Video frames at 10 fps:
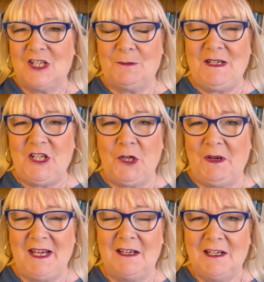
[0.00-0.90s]
to be
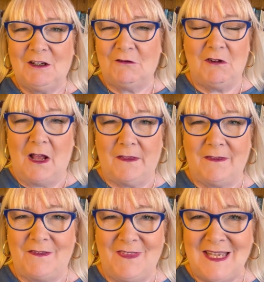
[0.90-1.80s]
doing rather
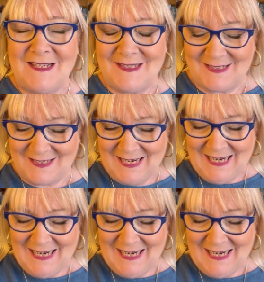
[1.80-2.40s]
than this.